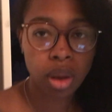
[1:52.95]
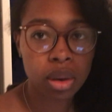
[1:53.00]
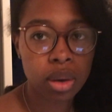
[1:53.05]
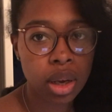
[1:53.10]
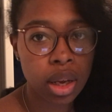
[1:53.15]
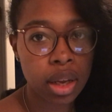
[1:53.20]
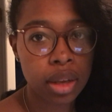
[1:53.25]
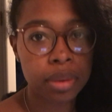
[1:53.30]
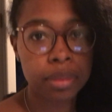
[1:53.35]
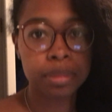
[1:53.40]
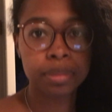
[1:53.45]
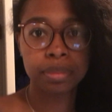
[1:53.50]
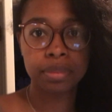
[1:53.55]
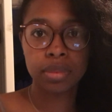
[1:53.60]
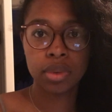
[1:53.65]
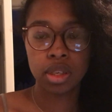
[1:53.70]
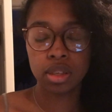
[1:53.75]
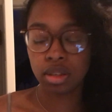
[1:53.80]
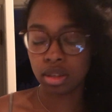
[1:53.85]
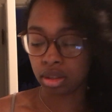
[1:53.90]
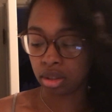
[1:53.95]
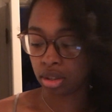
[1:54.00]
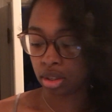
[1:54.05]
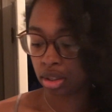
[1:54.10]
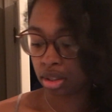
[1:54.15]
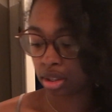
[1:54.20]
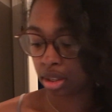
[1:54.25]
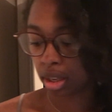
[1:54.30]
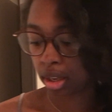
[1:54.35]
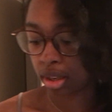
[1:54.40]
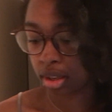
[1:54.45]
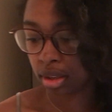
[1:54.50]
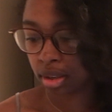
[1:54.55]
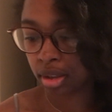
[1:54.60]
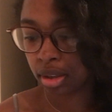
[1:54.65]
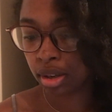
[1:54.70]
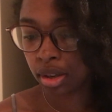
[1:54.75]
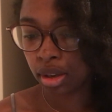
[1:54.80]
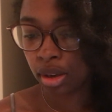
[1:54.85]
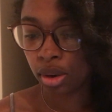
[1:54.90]
Okay, so she said
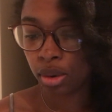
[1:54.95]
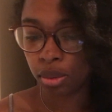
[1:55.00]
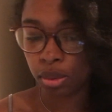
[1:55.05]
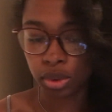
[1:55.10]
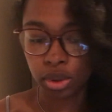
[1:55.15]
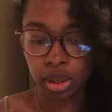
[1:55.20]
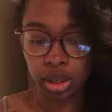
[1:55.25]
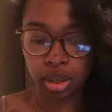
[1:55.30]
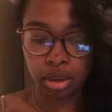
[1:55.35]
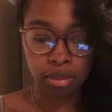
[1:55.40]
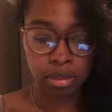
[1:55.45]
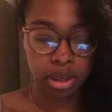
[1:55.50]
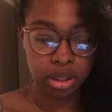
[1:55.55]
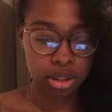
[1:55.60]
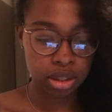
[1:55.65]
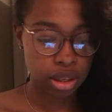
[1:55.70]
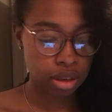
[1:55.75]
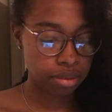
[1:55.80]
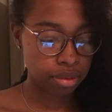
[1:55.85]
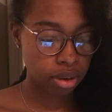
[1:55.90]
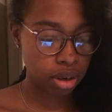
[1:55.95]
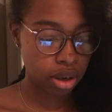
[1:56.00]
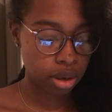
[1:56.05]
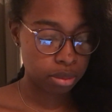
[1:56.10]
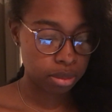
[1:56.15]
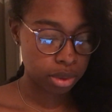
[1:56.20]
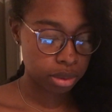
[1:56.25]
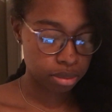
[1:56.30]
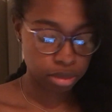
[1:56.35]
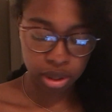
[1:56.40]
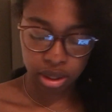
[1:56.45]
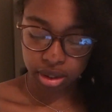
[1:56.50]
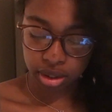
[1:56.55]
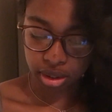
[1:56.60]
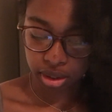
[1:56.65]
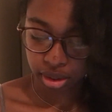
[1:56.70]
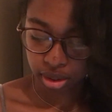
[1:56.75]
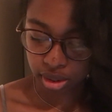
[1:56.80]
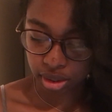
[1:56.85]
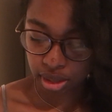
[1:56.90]
we'll need a bunch of different combs and
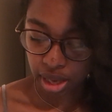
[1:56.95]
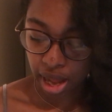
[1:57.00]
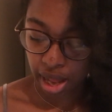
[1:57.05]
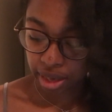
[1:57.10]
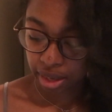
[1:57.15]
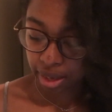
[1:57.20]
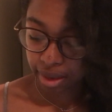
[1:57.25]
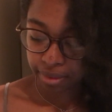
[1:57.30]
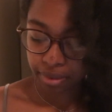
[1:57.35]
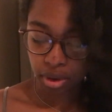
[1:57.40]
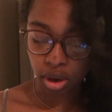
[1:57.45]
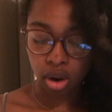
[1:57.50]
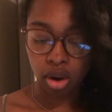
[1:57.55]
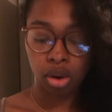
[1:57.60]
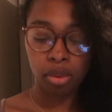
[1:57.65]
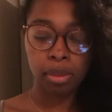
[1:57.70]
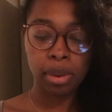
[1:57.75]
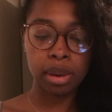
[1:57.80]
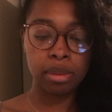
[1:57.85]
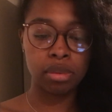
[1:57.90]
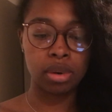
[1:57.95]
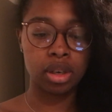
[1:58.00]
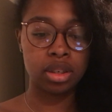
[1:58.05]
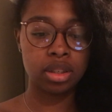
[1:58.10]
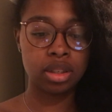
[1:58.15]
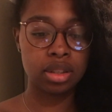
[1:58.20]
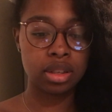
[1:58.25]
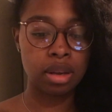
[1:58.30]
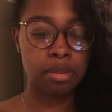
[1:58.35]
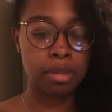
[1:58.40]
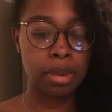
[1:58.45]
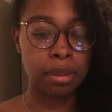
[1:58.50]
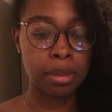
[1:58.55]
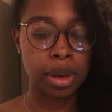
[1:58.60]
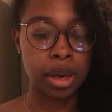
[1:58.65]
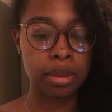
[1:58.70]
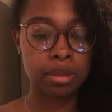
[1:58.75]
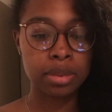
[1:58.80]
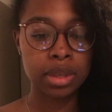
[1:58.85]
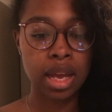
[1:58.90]
brushes. I left all my brushes at my
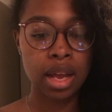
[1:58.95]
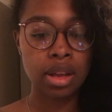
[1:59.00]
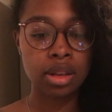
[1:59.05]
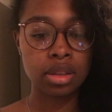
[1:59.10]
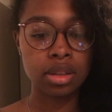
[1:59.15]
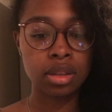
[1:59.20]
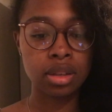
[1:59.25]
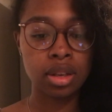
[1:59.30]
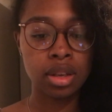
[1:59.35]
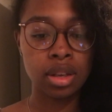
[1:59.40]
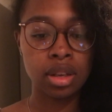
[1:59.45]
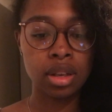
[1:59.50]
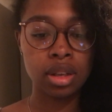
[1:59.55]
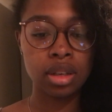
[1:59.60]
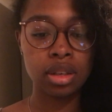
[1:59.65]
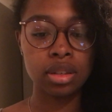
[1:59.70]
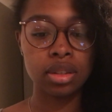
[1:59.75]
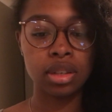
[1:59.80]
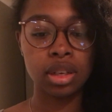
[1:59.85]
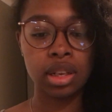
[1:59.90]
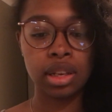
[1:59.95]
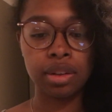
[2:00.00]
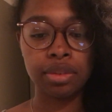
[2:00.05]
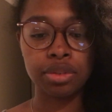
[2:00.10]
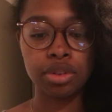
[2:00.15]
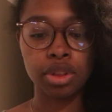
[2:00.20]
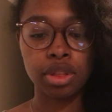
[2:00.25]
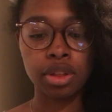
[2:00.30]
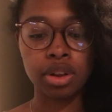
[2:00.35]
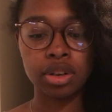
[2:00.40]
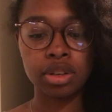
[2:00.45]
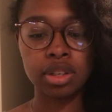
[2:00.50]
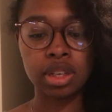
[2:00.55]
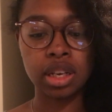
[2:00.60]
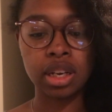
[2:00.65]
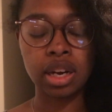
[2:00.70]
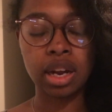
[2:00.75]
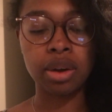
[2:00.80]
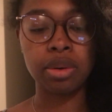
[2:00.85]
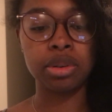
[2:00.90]
mom's house and she lives
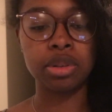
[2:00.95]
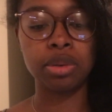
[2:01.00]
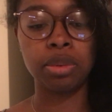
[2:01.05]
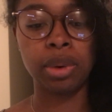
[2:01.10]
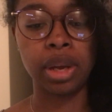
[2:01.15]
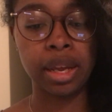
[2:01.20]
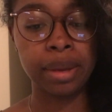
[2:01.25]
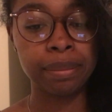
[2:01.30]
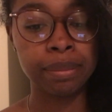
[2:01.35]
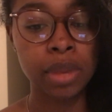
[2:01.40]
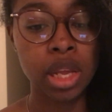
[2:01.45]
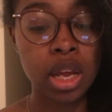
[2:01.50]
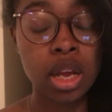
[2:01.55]
13 hours away.